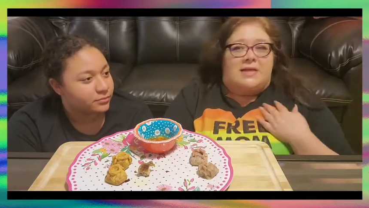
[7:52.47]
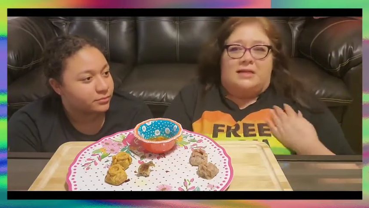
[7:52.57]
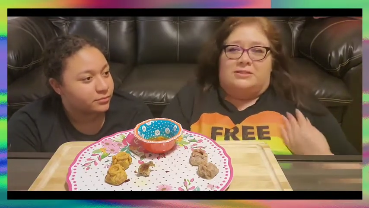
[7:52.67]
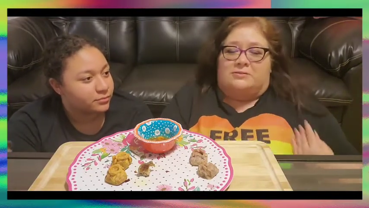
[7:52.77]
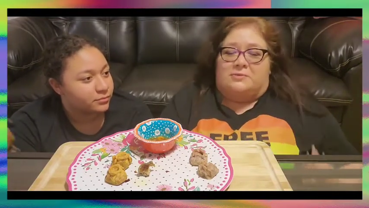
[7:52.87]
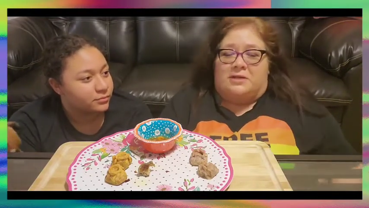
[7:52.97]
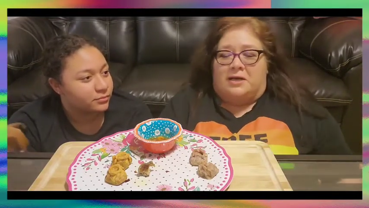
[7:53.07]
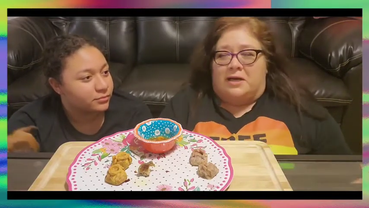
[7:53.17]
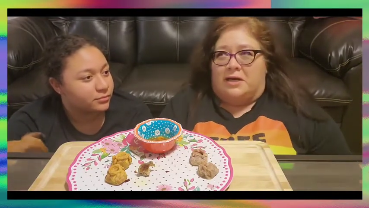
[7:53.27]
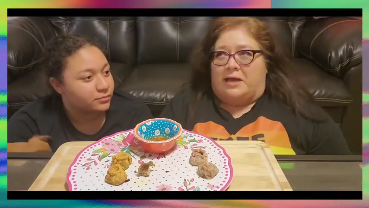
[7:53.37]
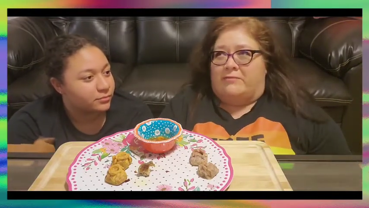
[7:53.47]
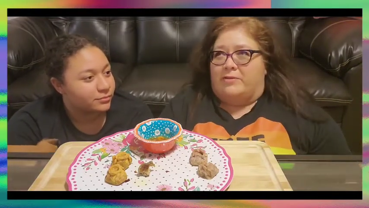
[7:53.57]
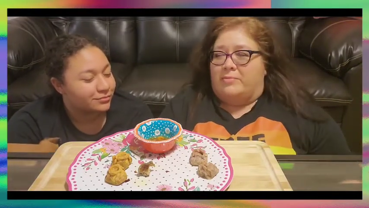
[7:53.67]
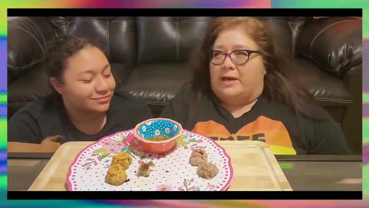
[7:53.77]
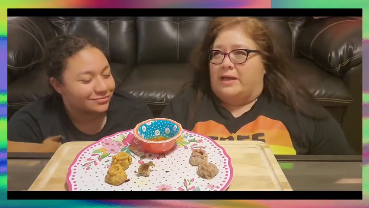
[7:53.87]
Speaker 1: I just want to hug
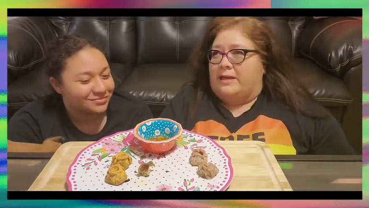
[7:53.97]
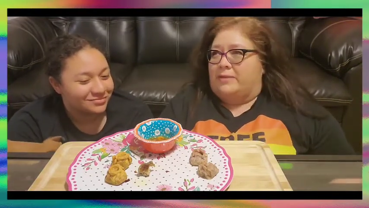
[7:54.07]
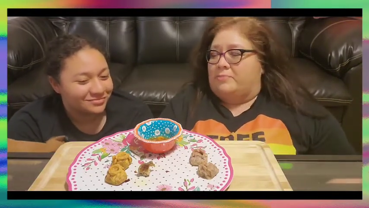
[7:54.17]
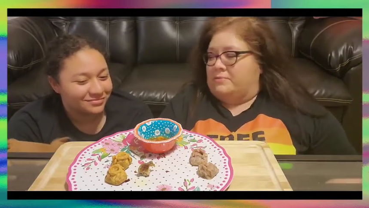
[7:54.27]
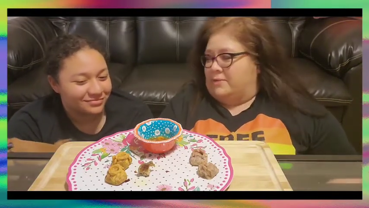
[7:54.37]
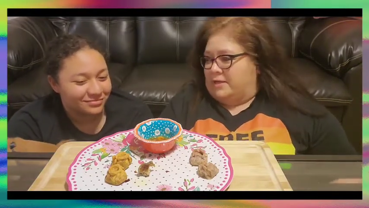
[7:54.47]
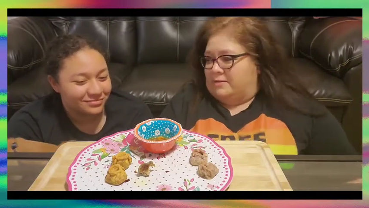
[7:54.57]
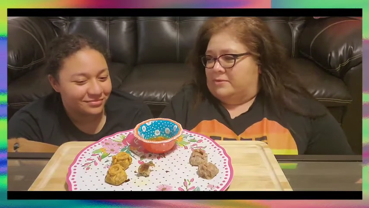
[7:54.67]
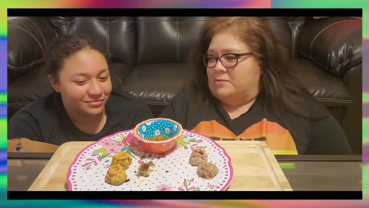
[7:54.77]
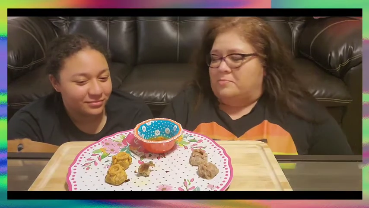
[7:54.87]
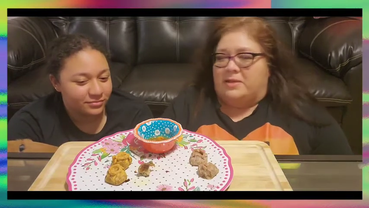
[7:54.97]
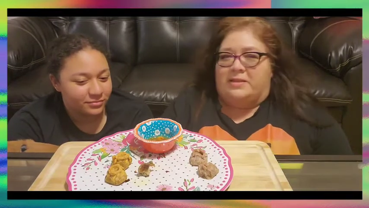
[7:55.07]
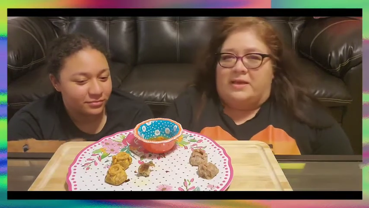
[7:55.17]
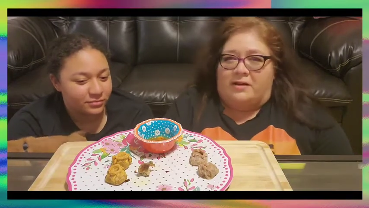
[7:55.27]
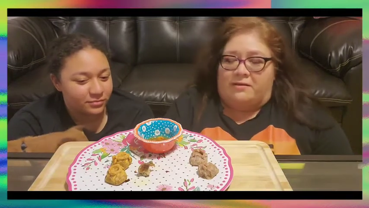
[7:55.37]
everybody and be
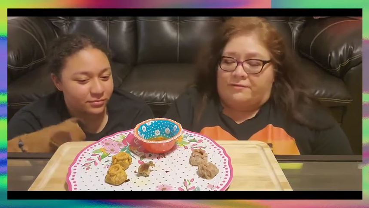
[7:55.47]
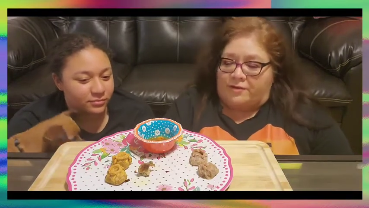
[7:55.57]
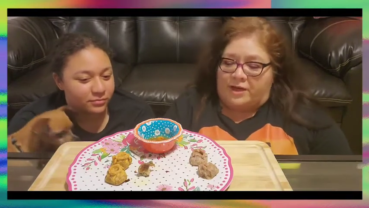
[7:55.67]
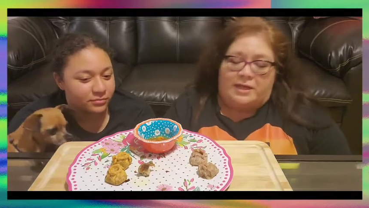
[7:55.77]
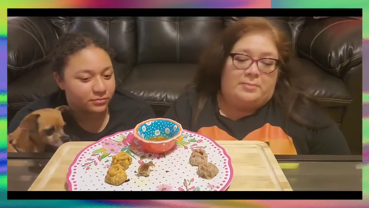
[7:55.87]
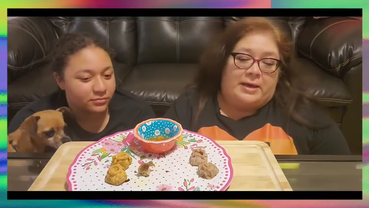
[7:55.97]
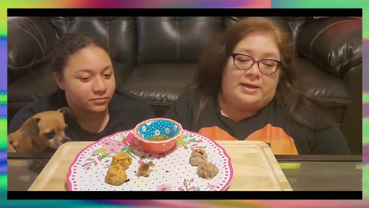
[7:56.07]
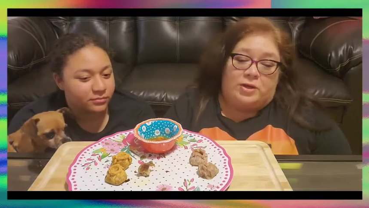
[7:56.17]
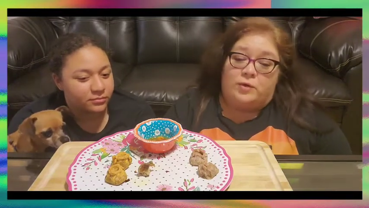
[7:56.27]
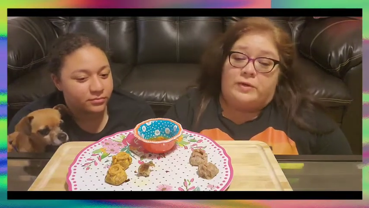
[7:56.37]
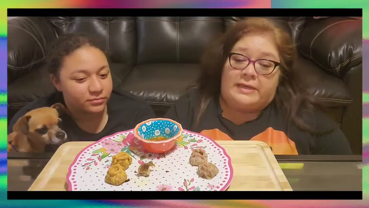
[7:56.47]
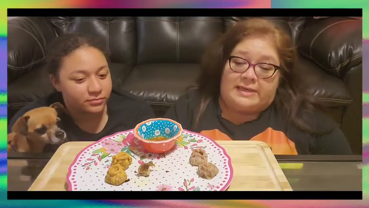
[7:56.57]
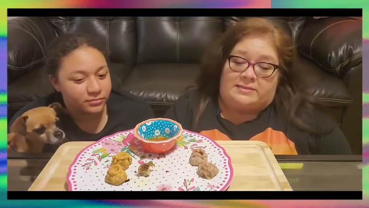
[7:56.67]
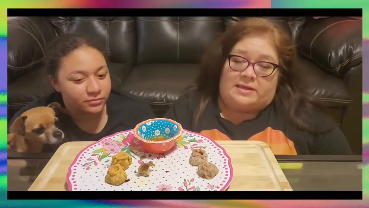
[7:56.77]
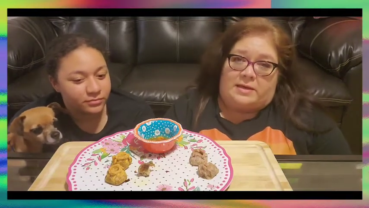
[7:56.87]
there for anybody who
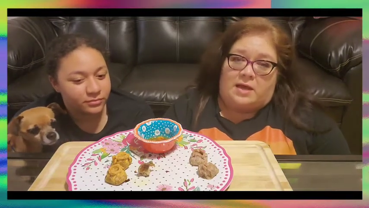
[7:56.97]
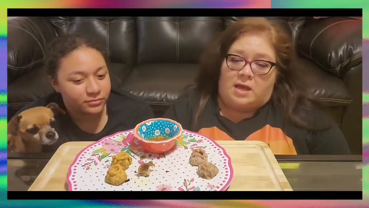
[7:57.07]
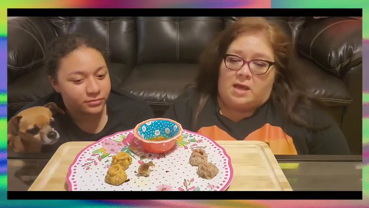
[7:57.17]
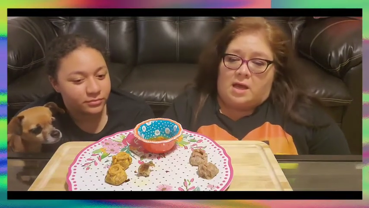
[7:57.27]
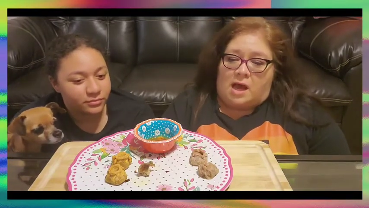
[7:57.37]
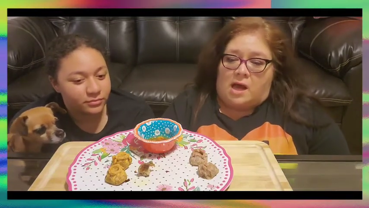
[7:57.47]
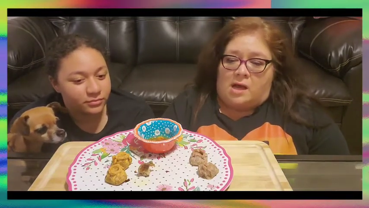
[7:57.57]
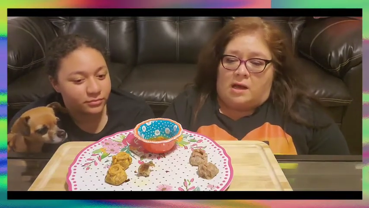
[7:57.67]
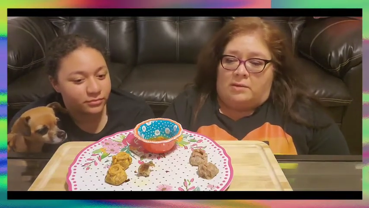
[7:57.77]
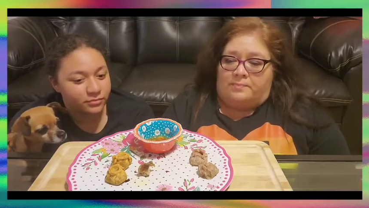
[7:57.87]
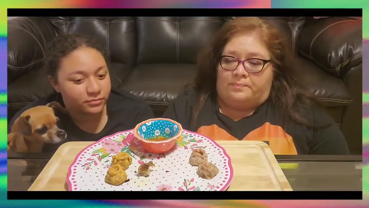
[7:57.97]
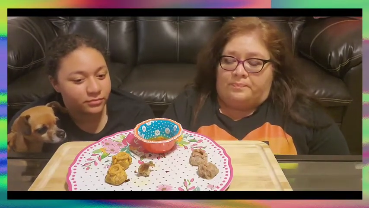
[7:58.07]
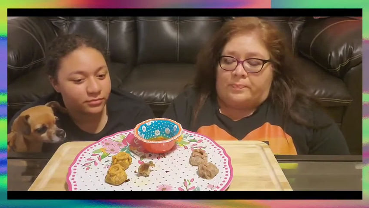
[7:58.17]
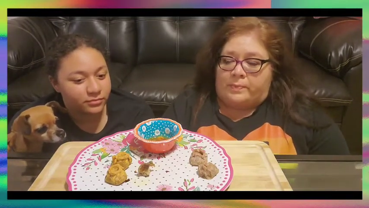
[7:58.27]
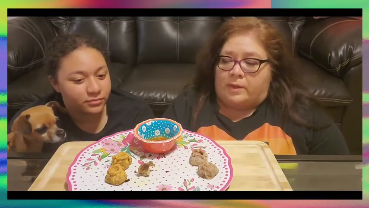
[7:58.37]
needs it. Um,
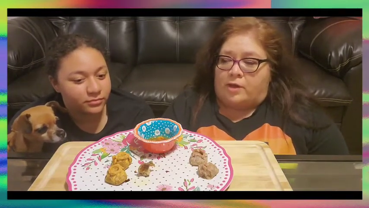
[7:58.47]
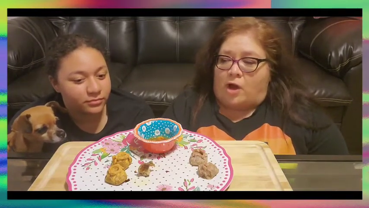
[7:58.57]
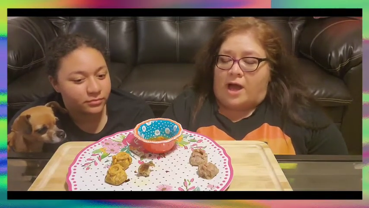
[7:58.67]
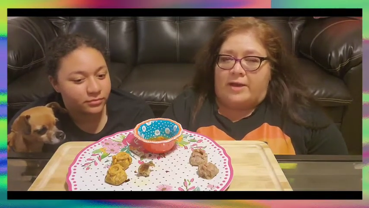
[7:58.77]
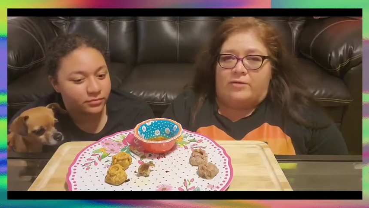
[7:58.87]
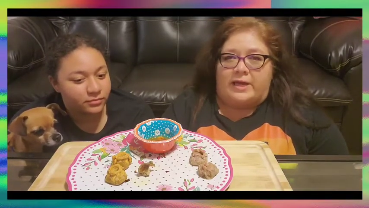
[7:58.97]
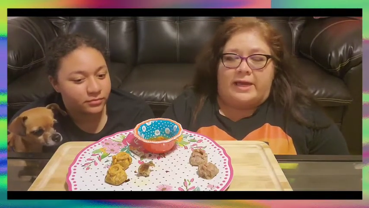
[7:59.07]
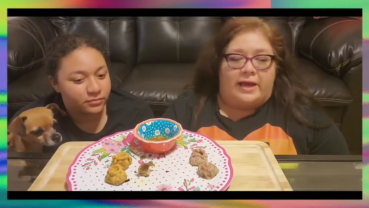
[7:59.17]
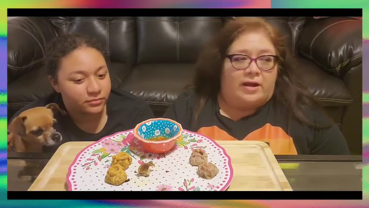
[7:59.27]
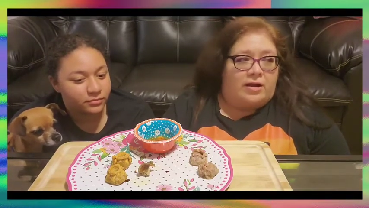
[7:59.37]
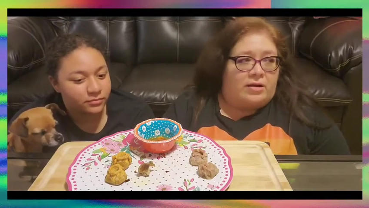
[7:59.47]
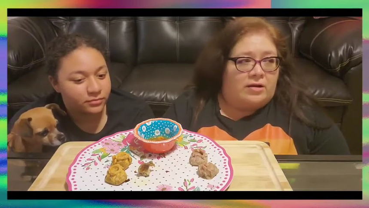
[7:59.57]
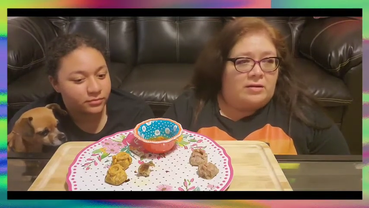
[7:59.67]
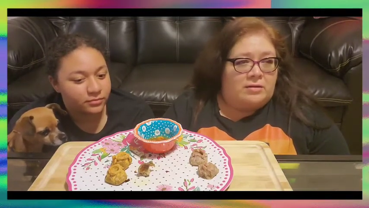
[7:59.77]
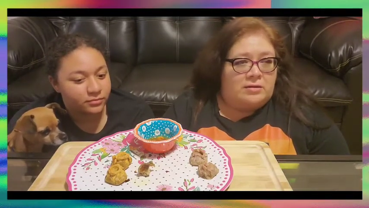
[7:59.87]
y'all, I don't care